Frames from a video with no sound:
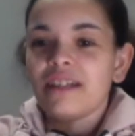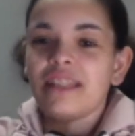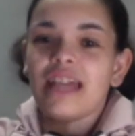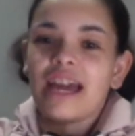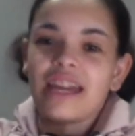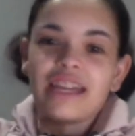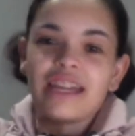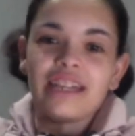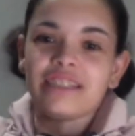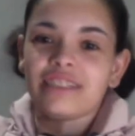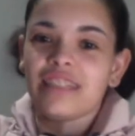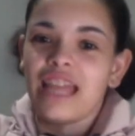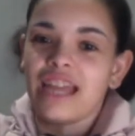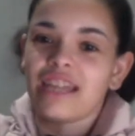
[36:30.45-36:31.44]
Like it's
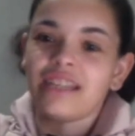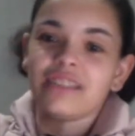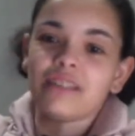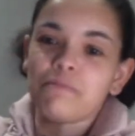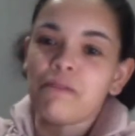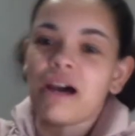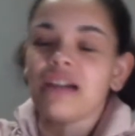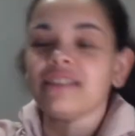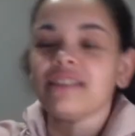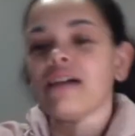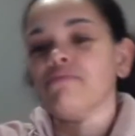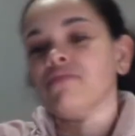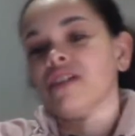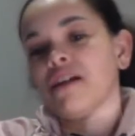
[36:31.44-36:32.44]
like
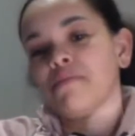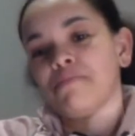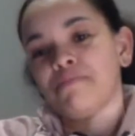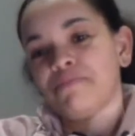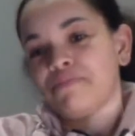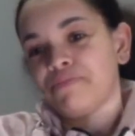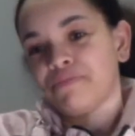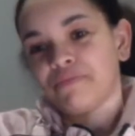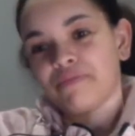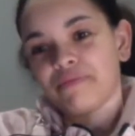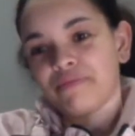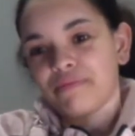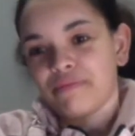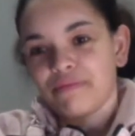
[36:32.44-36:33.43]
no
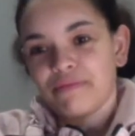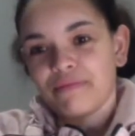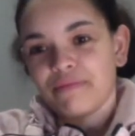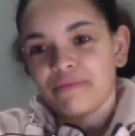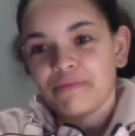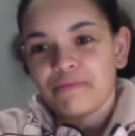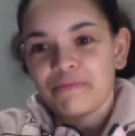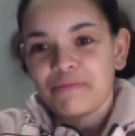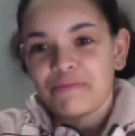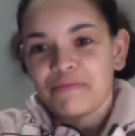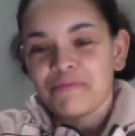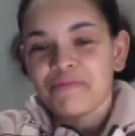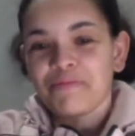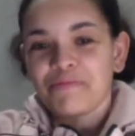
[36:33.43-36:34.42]
way.
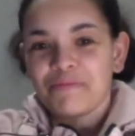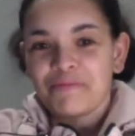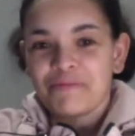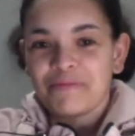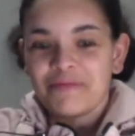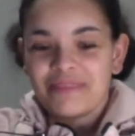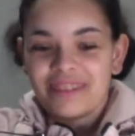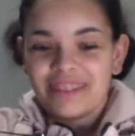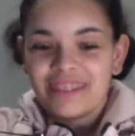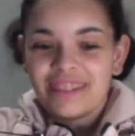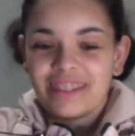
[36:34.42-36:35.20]
Bad man does that.